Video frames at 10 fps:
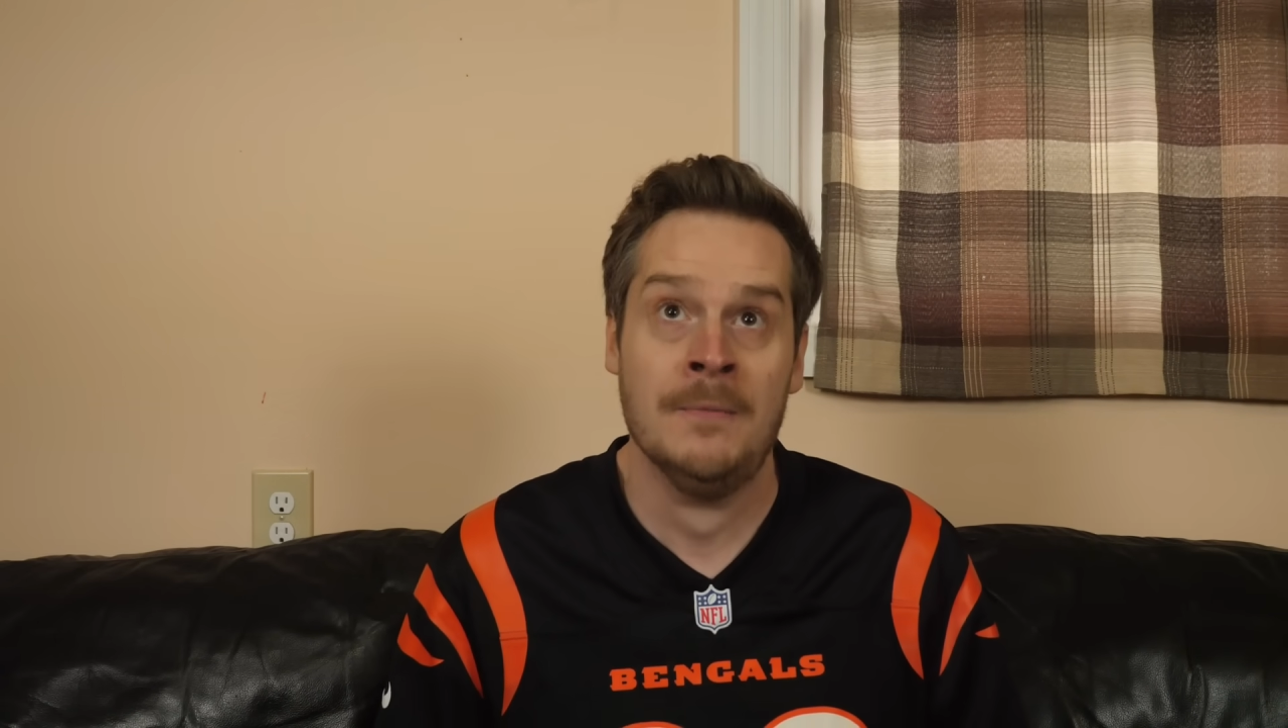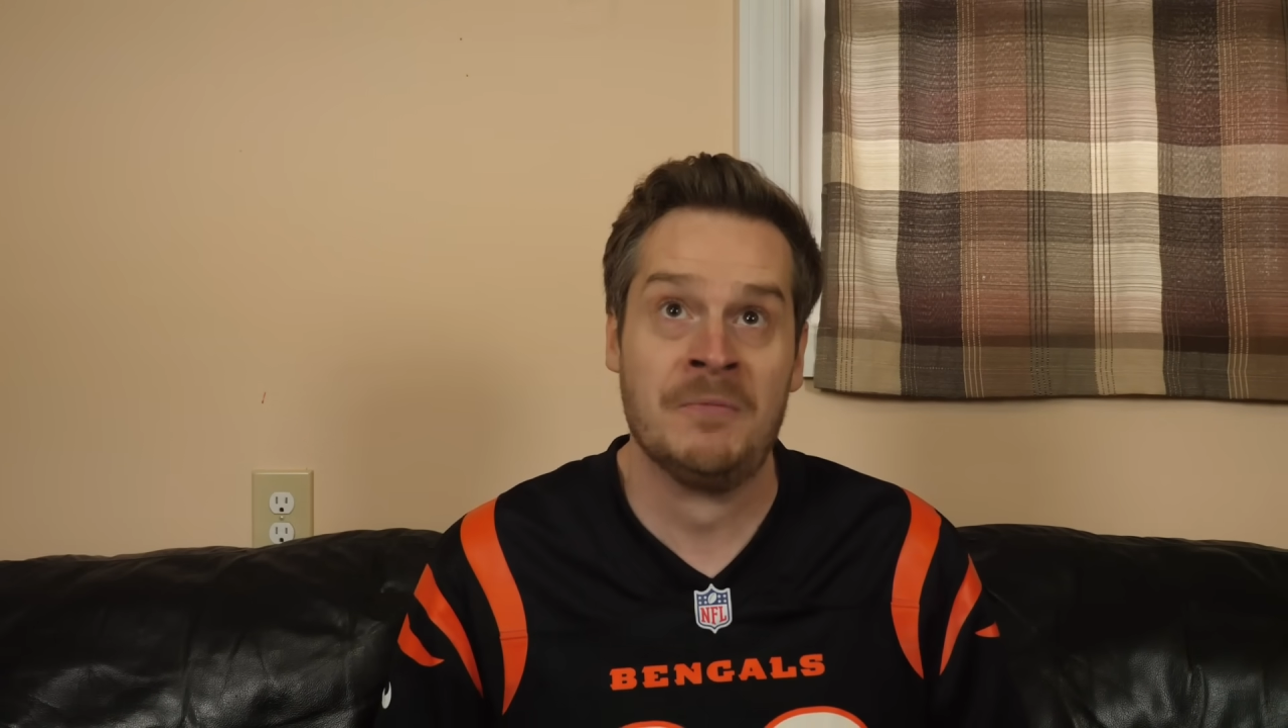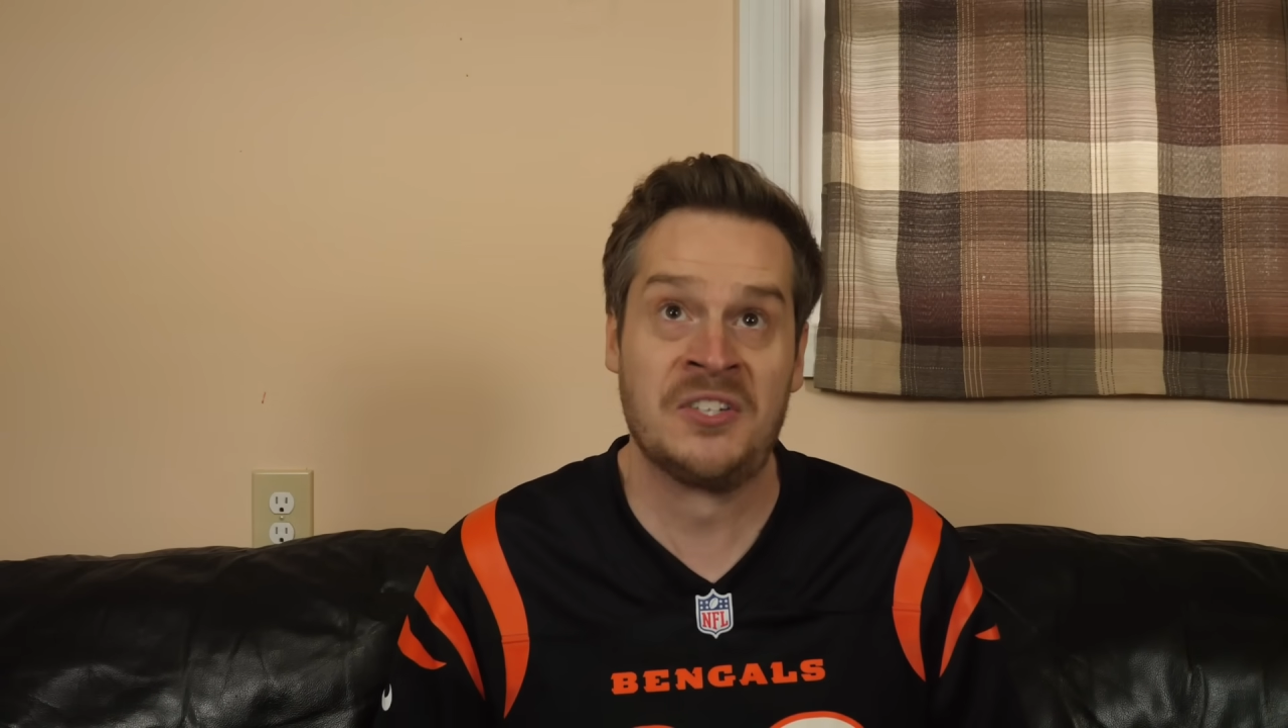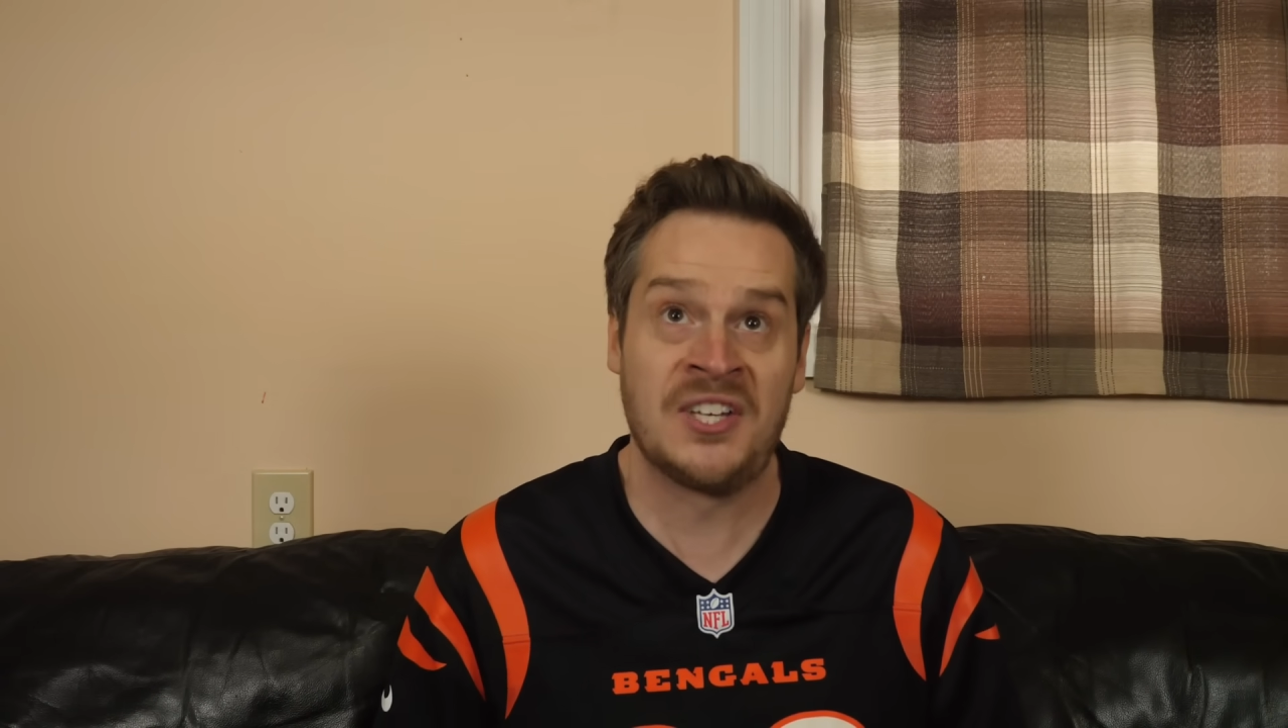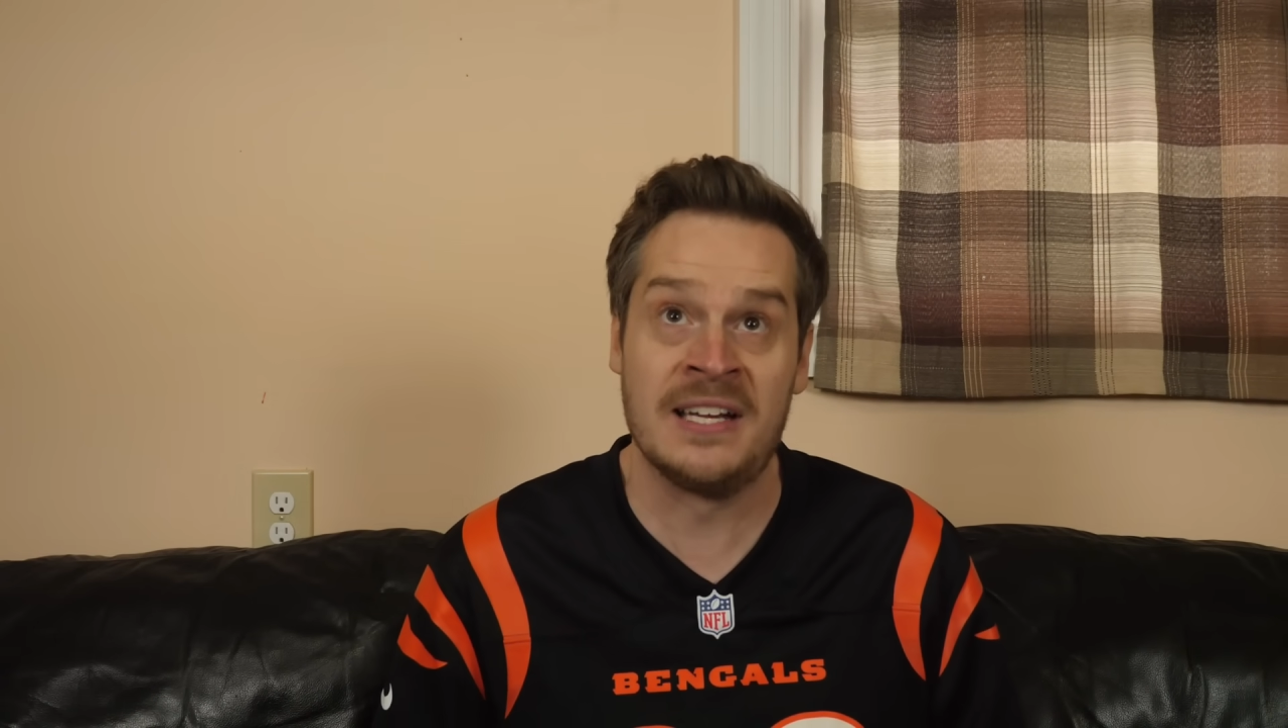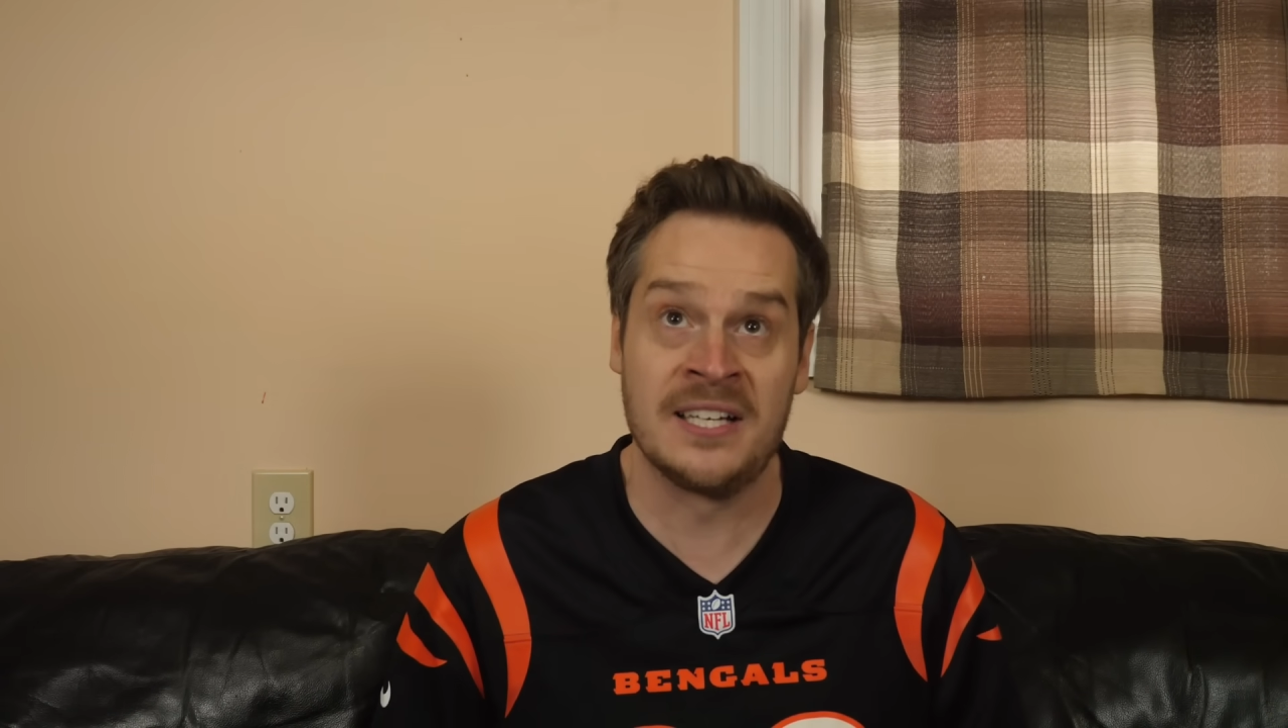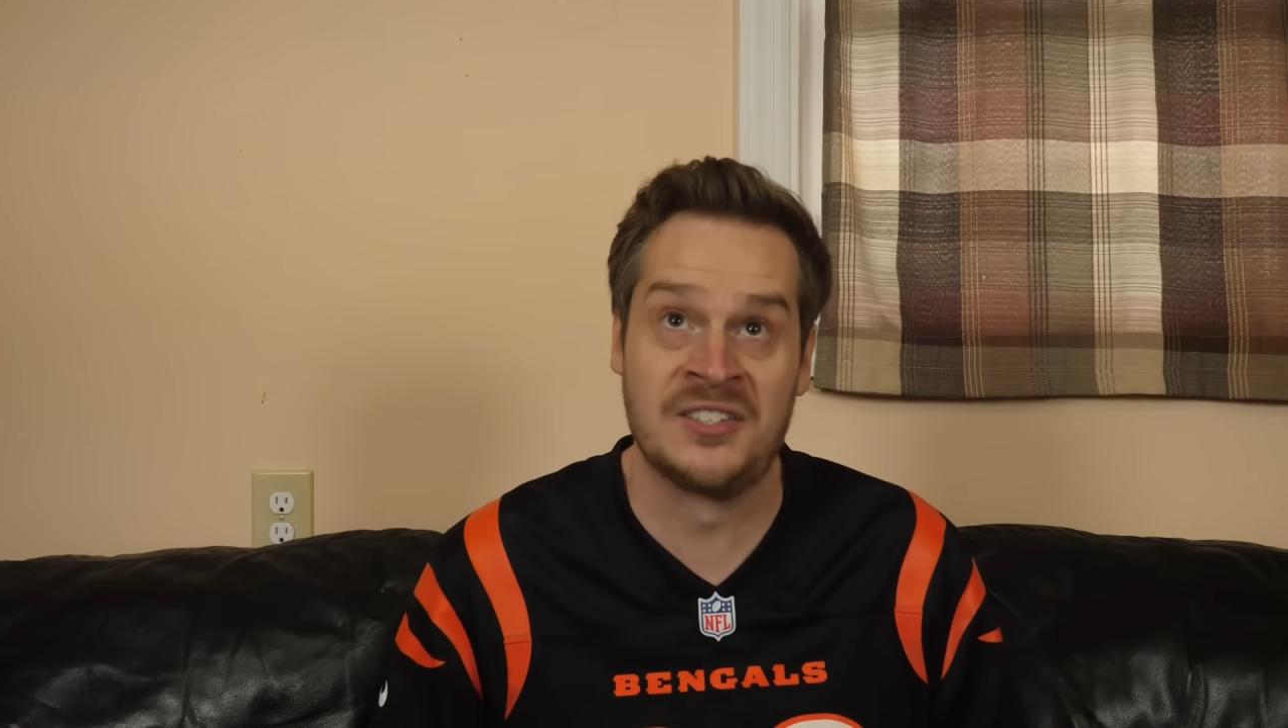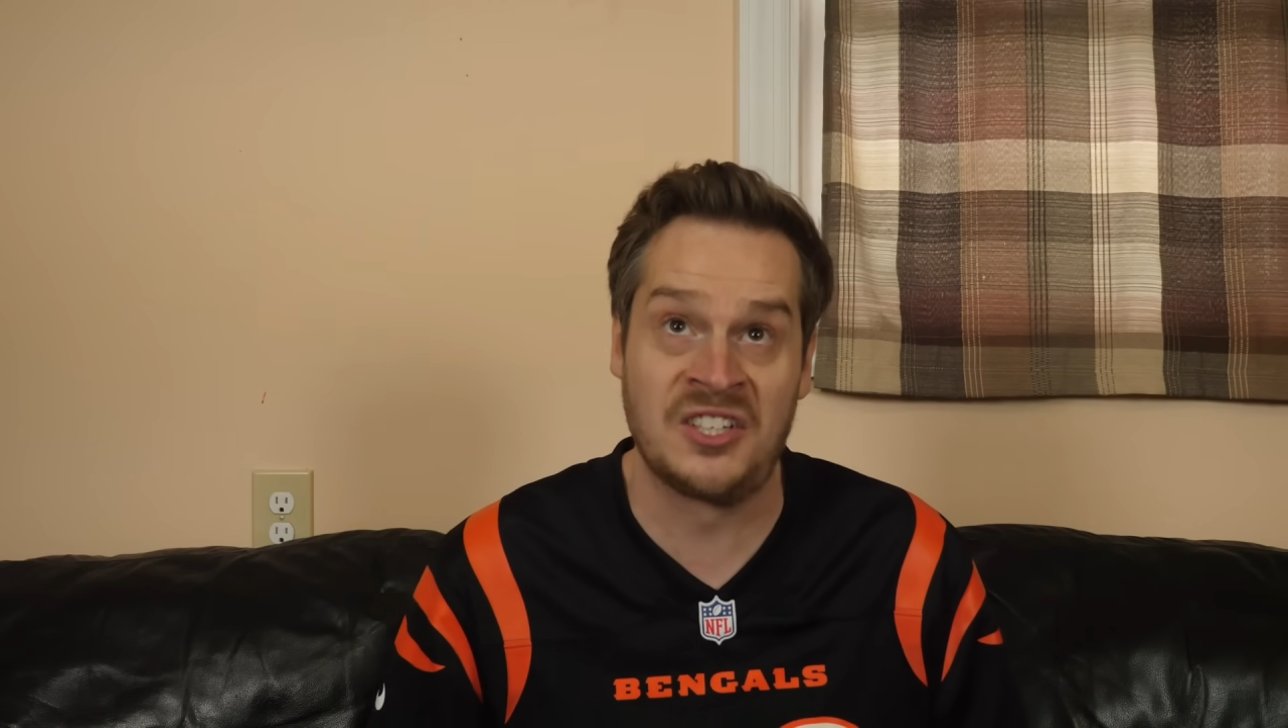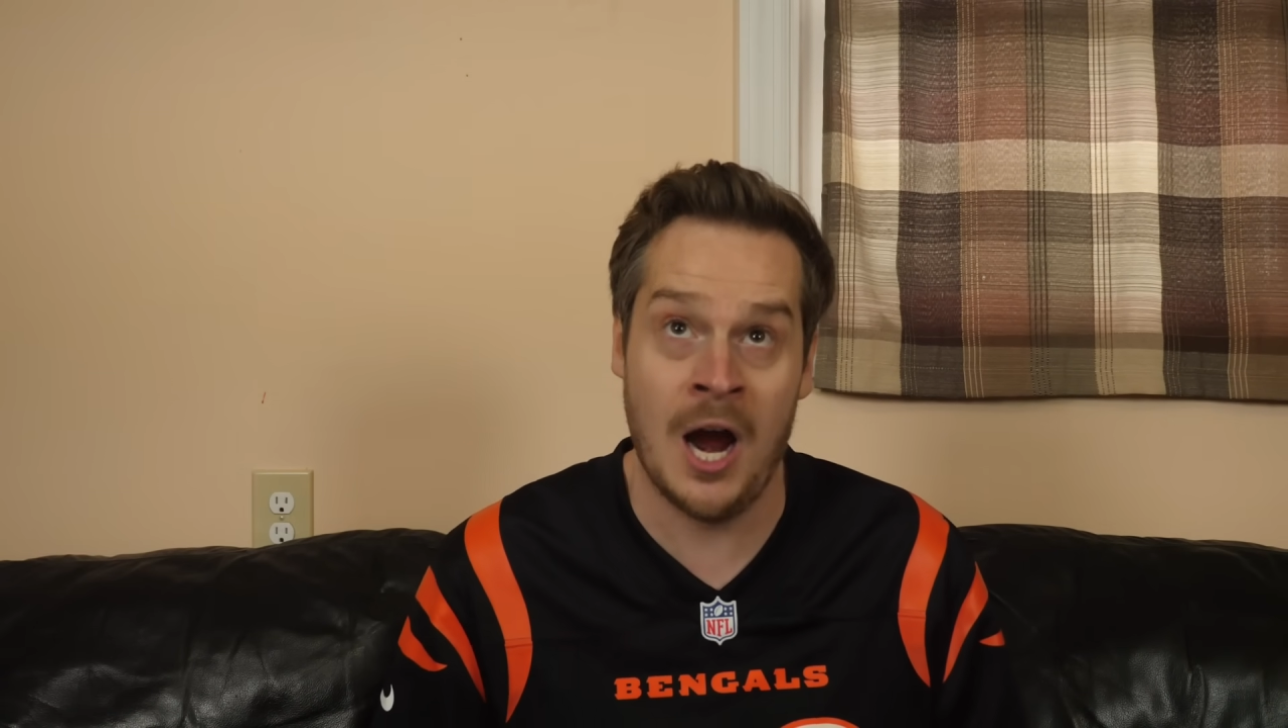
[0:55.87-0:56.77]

The season's